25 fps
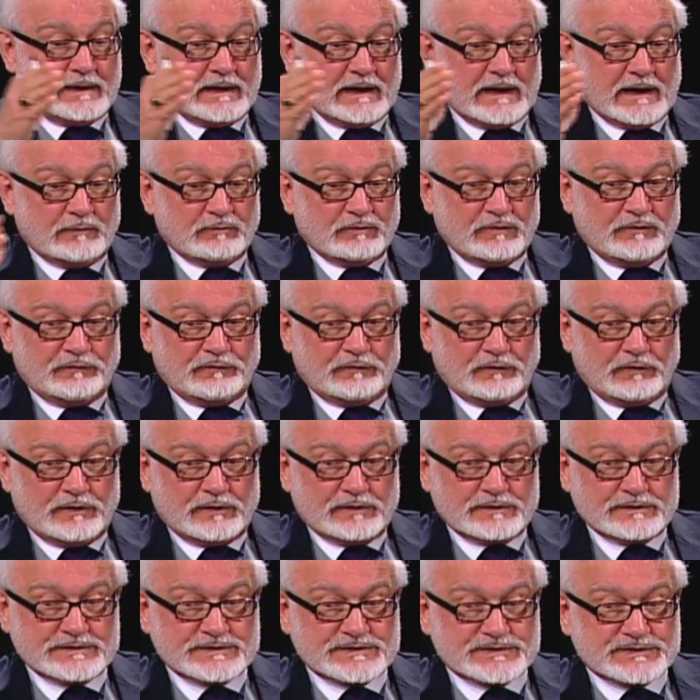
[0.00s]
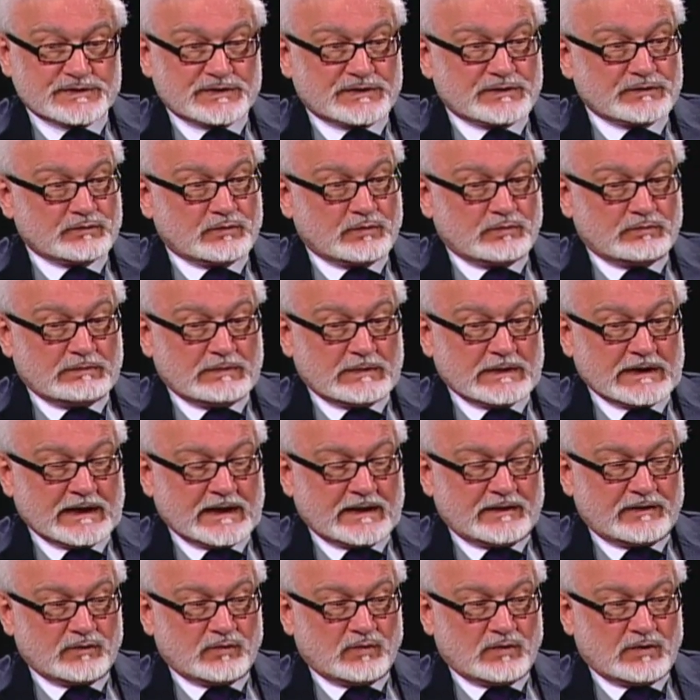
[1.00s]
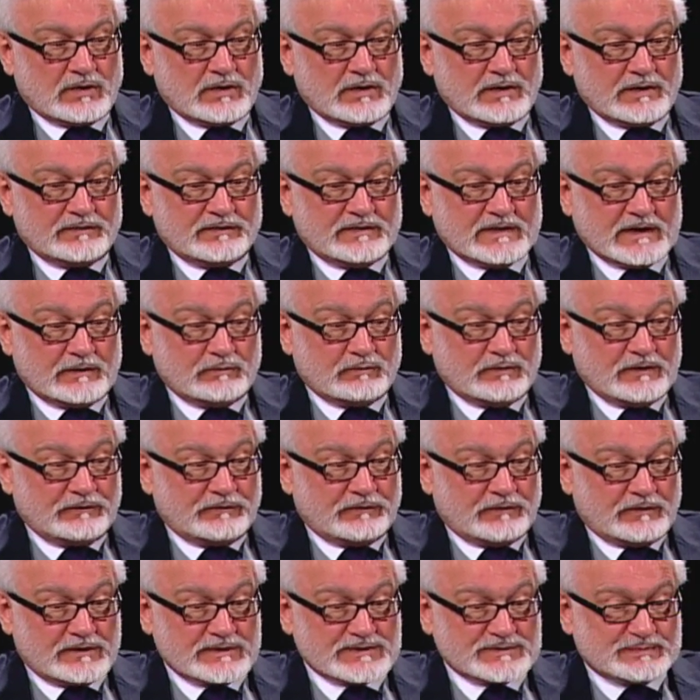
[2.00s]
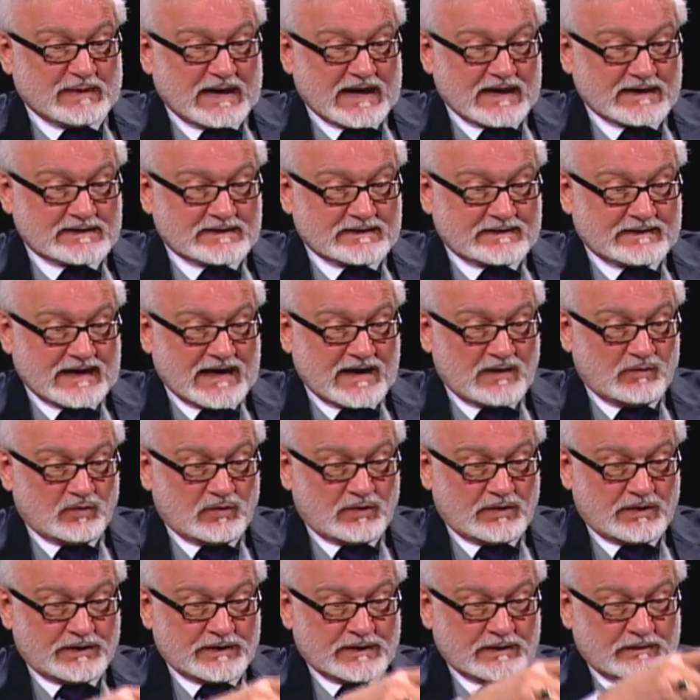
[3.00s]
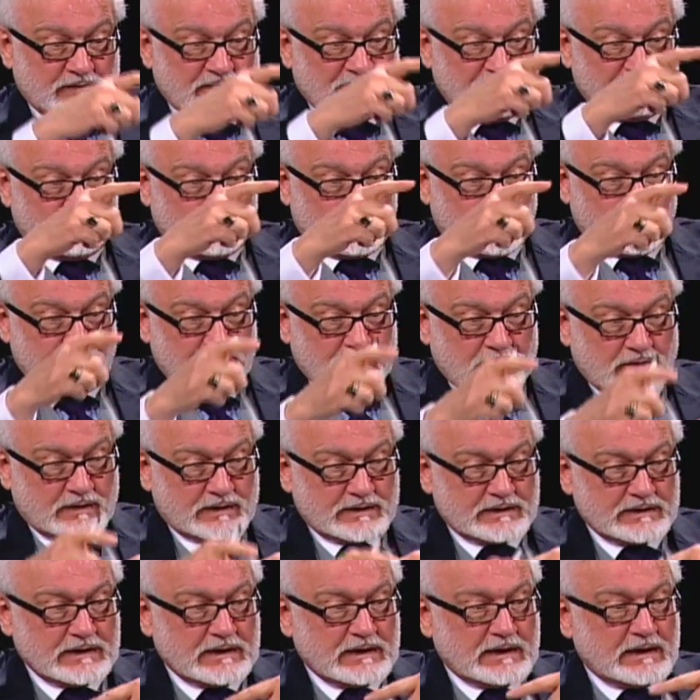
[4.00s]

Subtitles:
it refers to another word that refers back to that word, and before you know it,